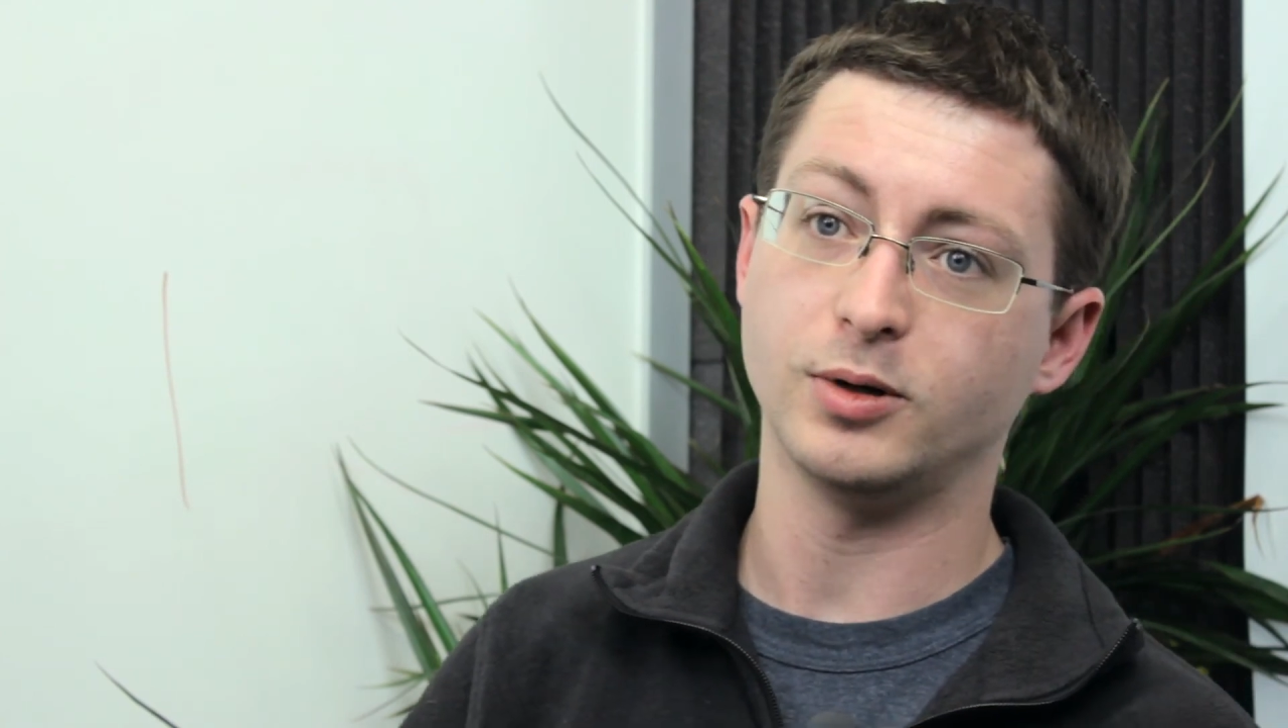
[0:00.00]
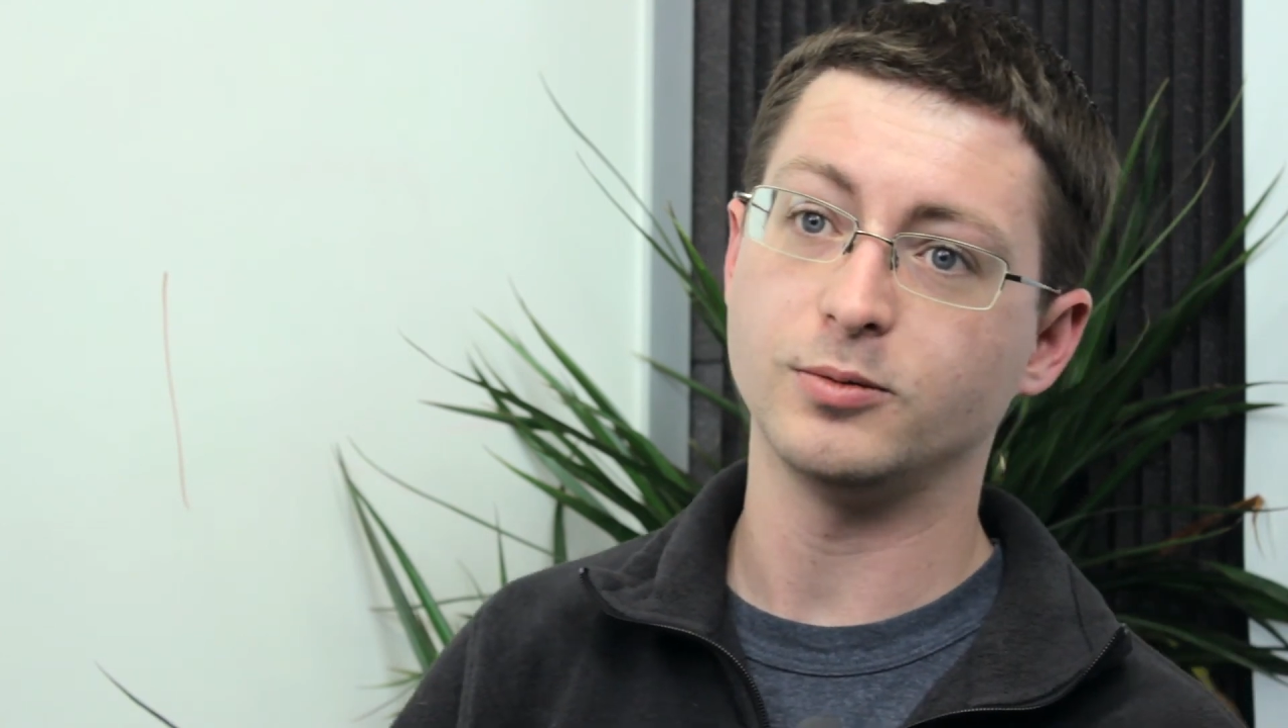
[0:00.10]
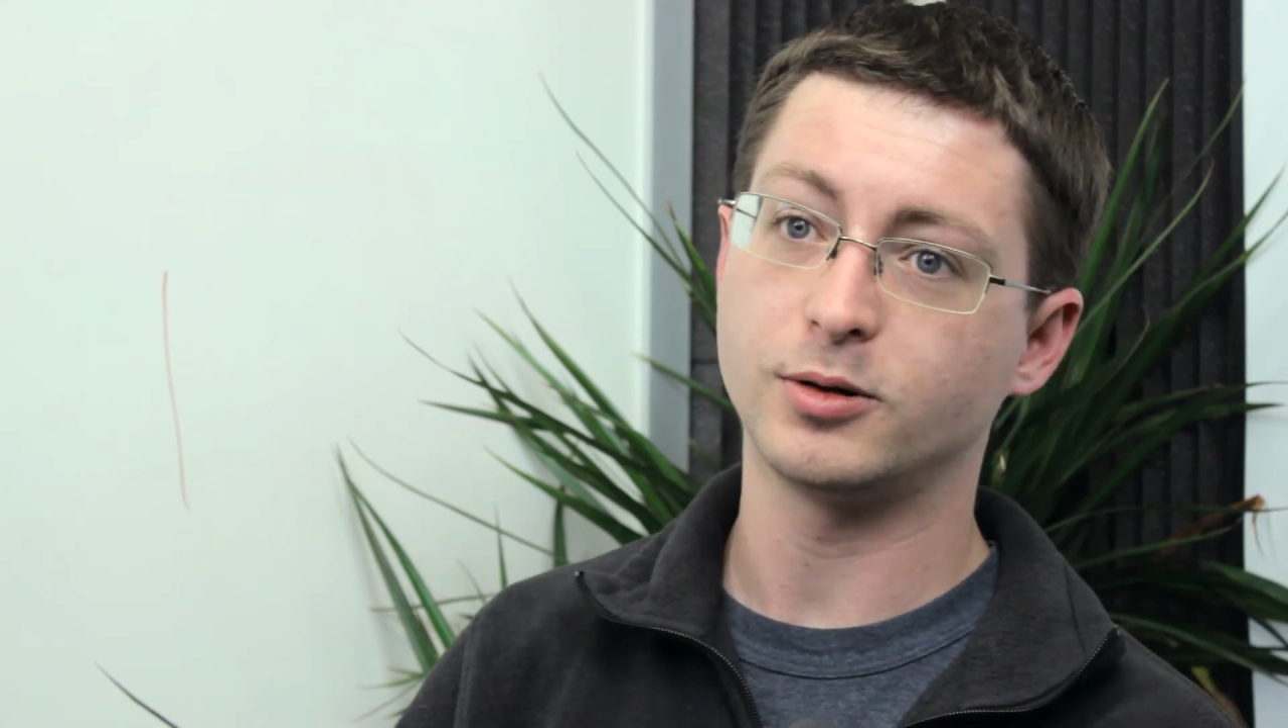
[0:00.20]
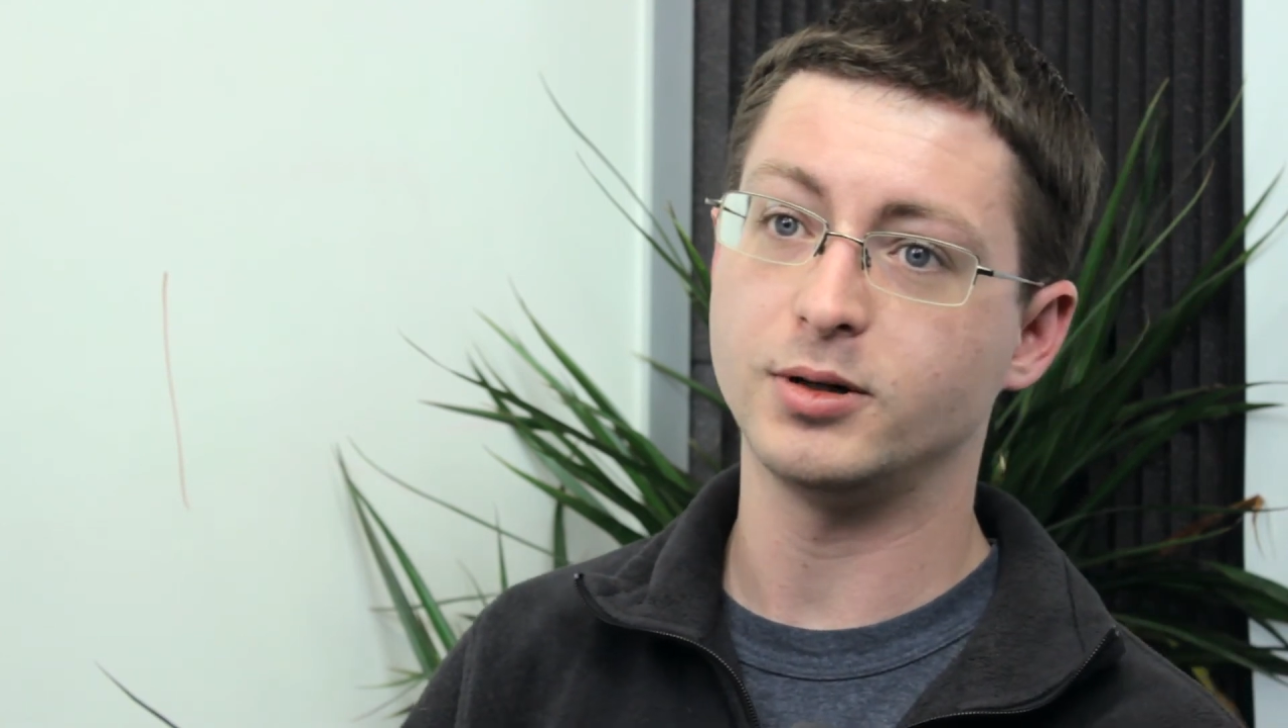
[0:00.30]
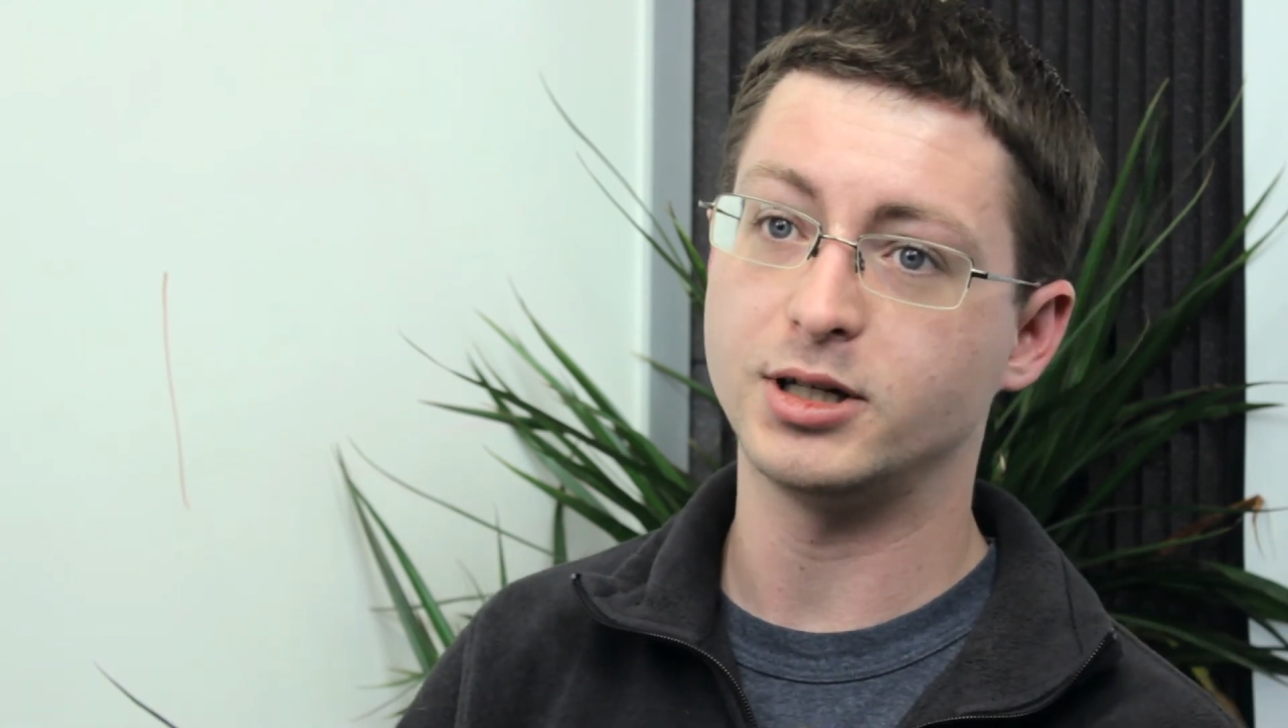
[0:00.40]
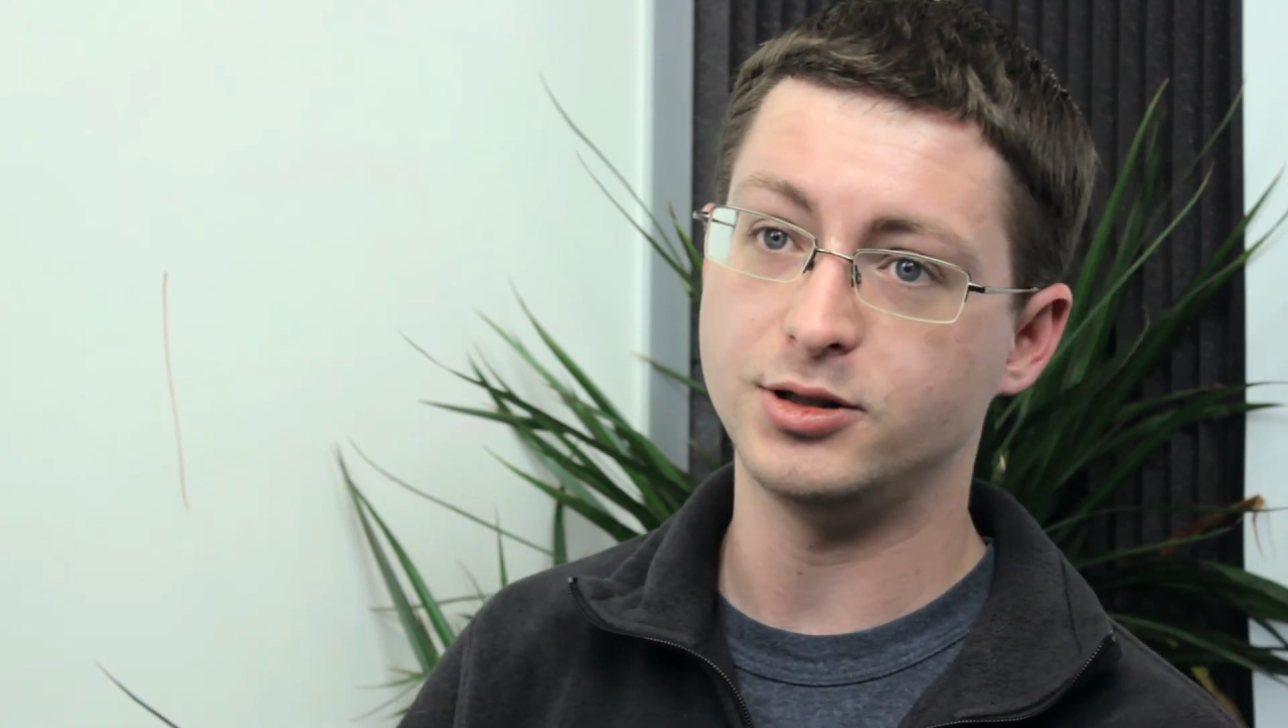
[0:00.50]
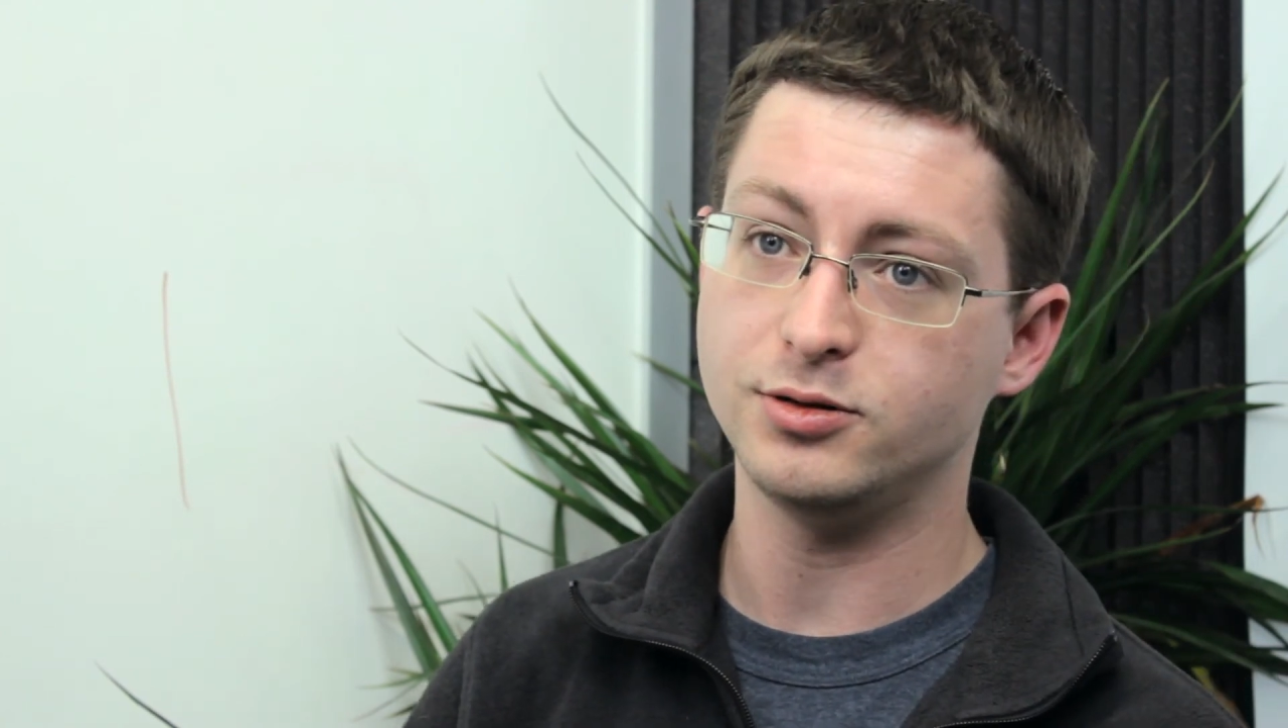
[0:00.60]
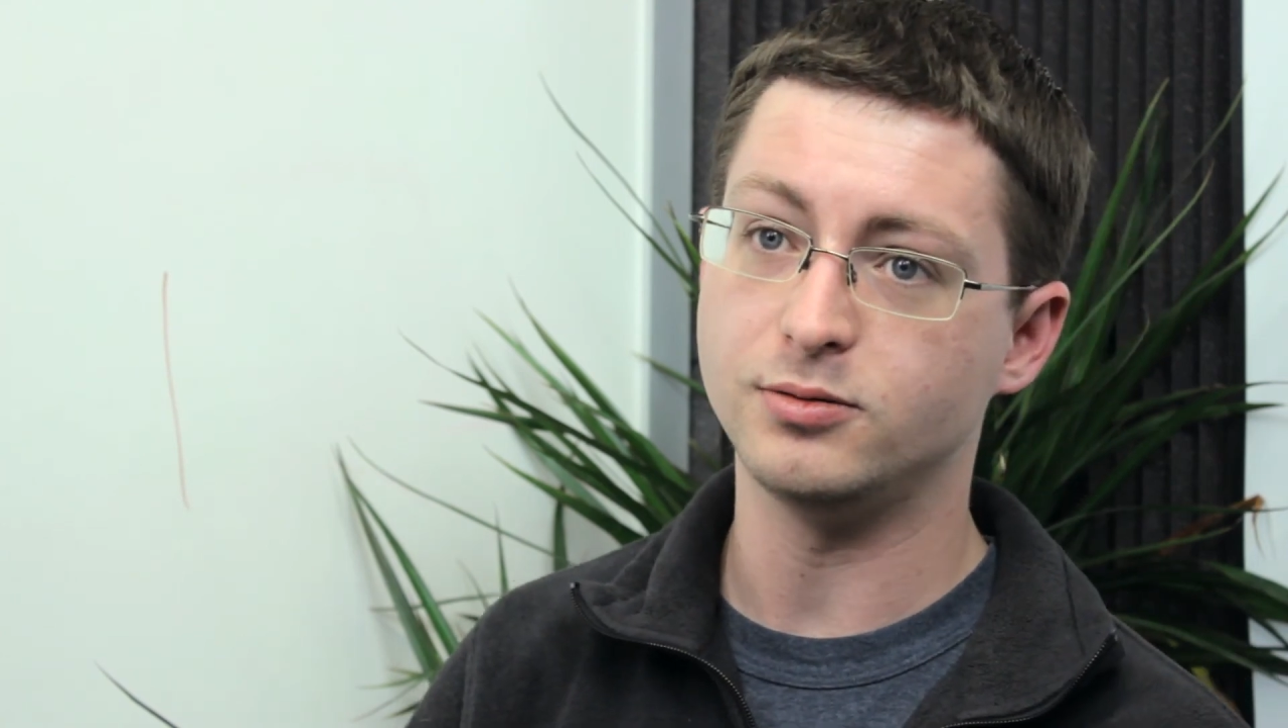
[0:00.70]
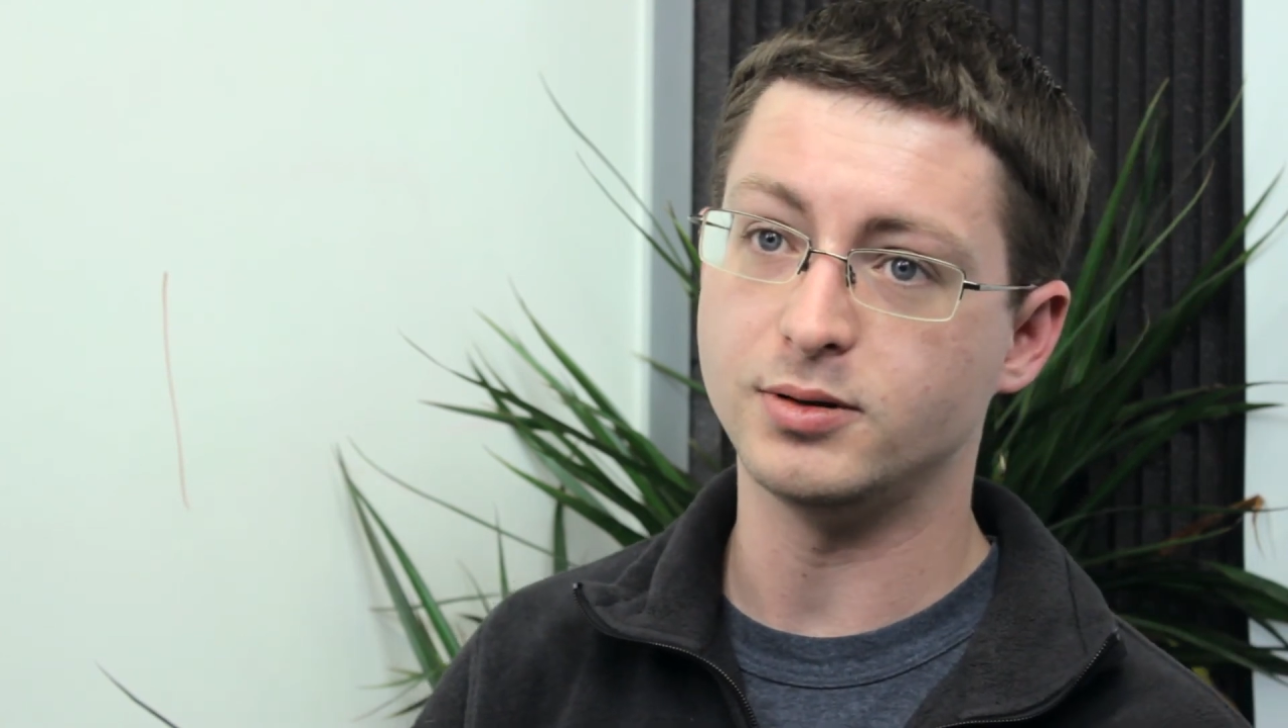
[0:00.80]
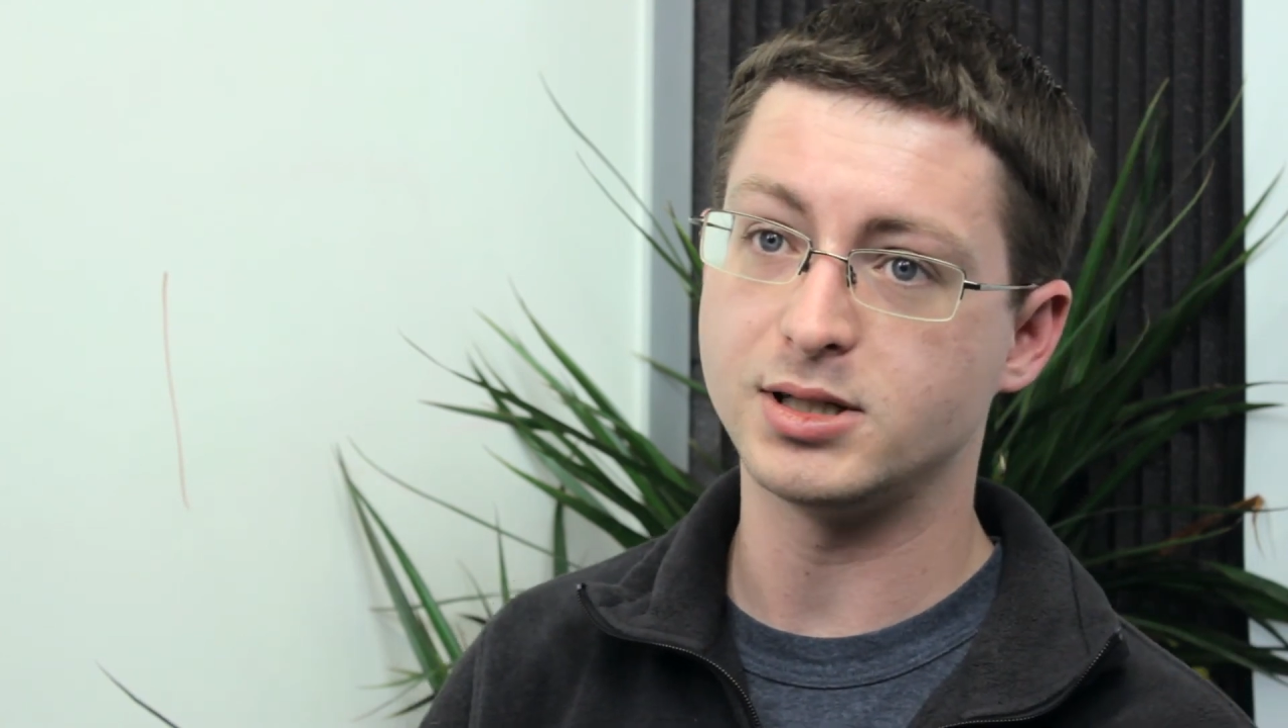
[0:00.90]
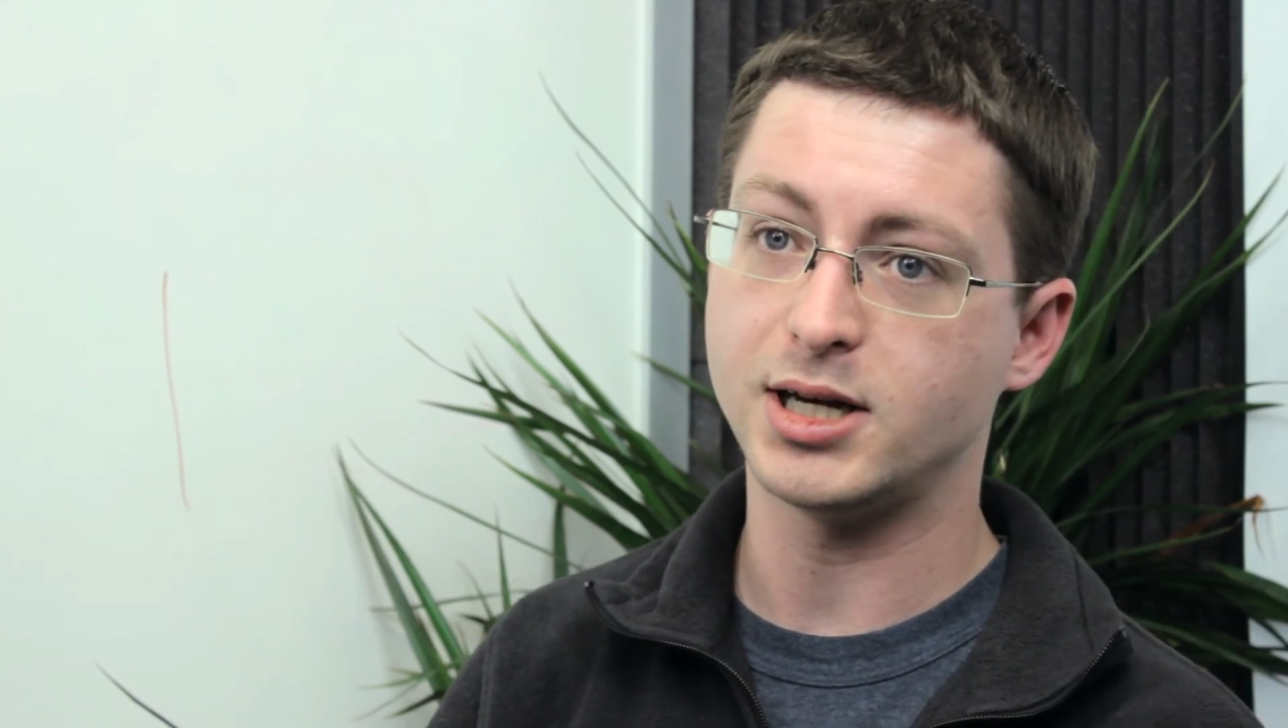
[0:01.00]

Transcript: what we're going to do is